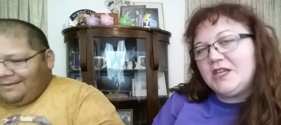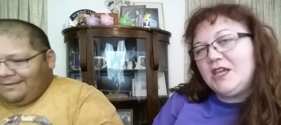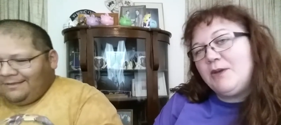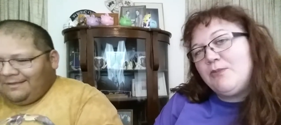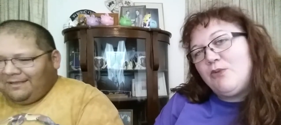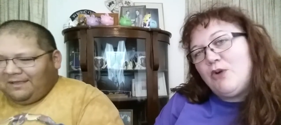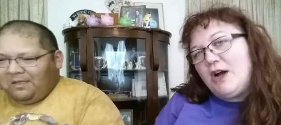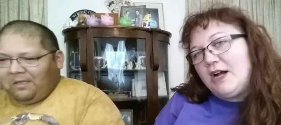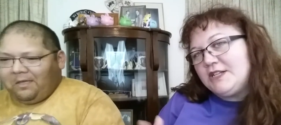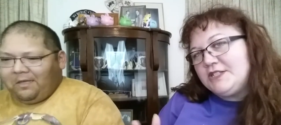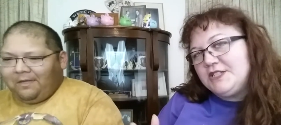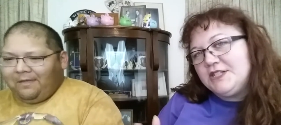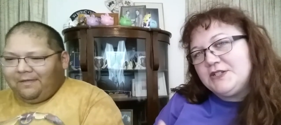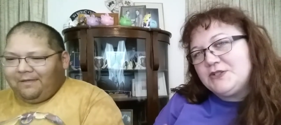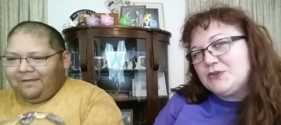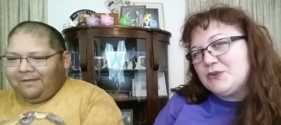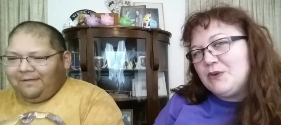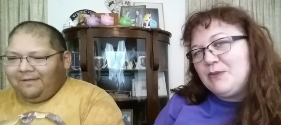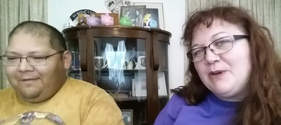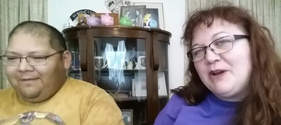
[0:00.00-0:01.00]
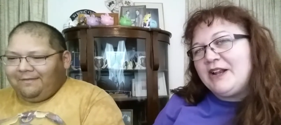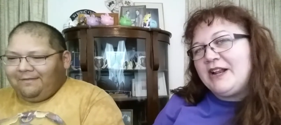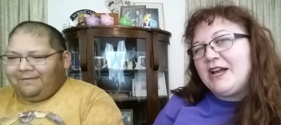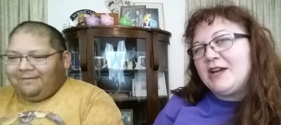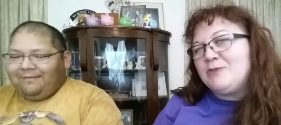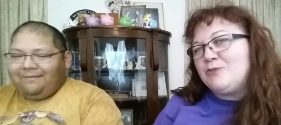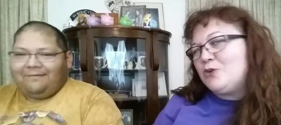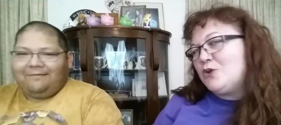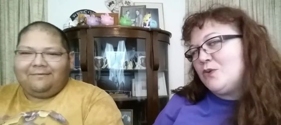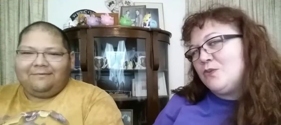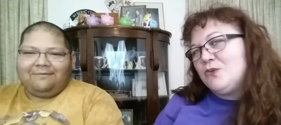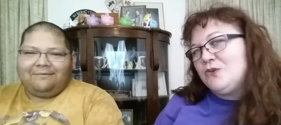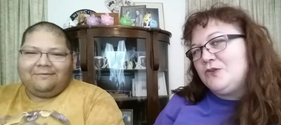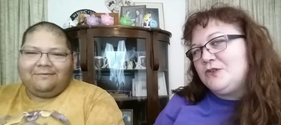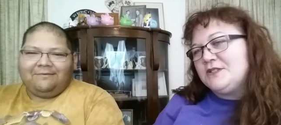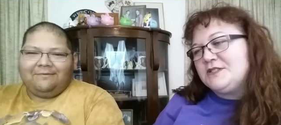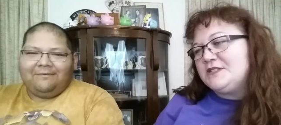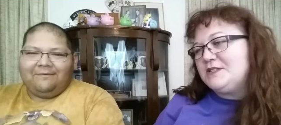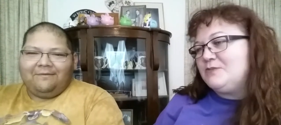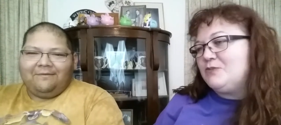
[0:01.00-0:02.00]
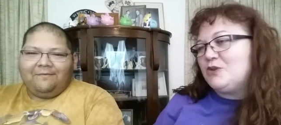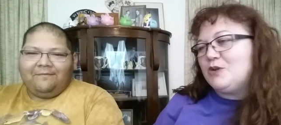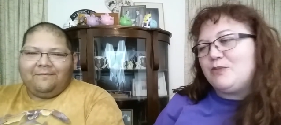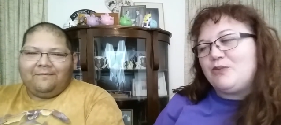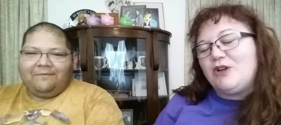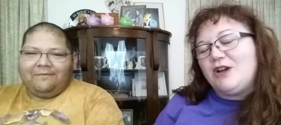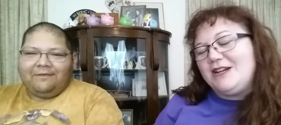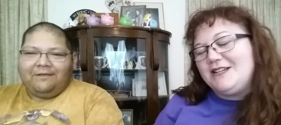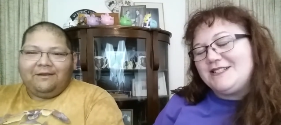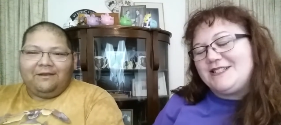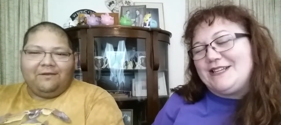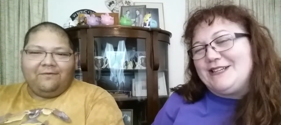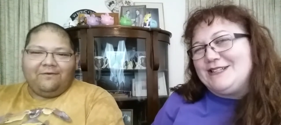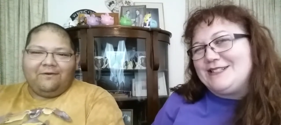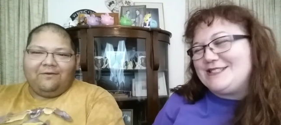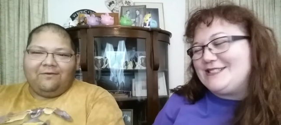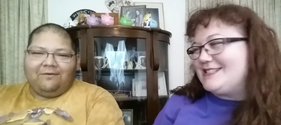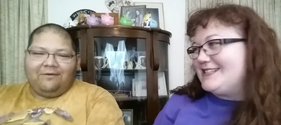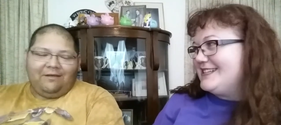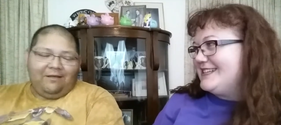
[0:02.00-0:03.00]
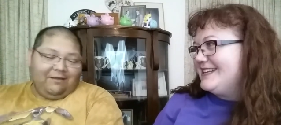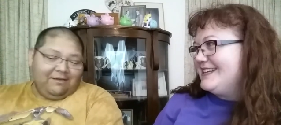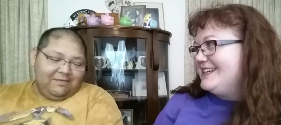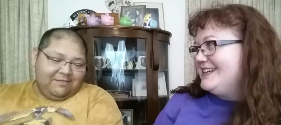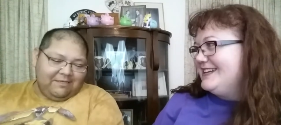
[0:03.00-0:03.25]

Speaker 1: Keep watching, because we might add more rules and more prizes. You never know. Yeah,